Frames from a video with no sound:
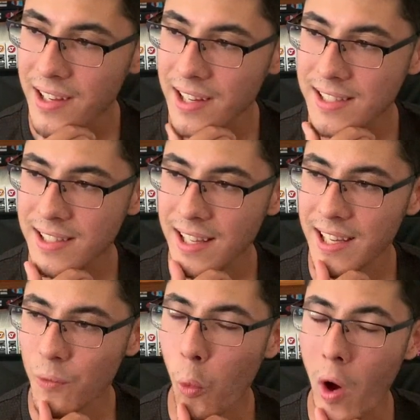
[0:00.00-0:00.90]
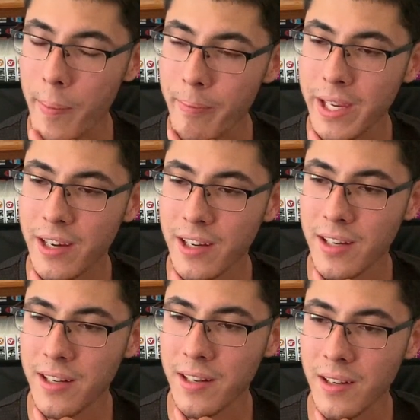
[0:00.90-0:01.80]
It's like Whitebeard.
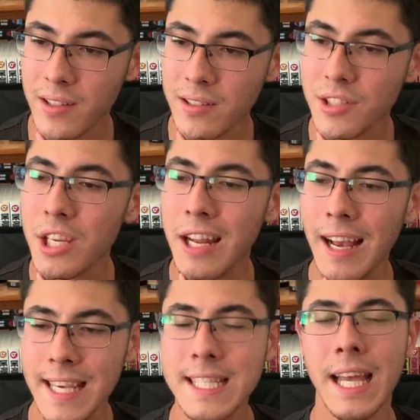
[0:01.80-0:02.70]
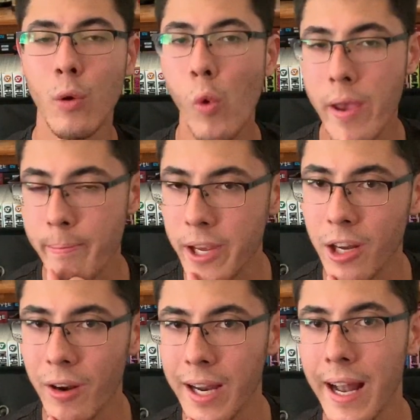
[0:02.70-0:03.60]
Shigaraki's like Whitebeard
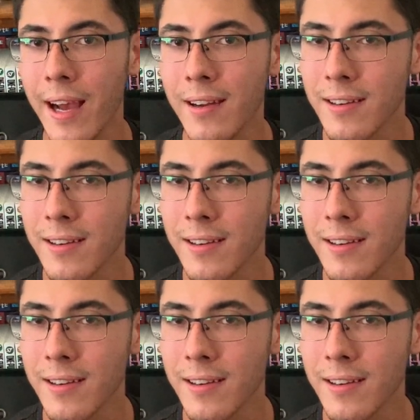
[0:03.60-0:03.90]
right now.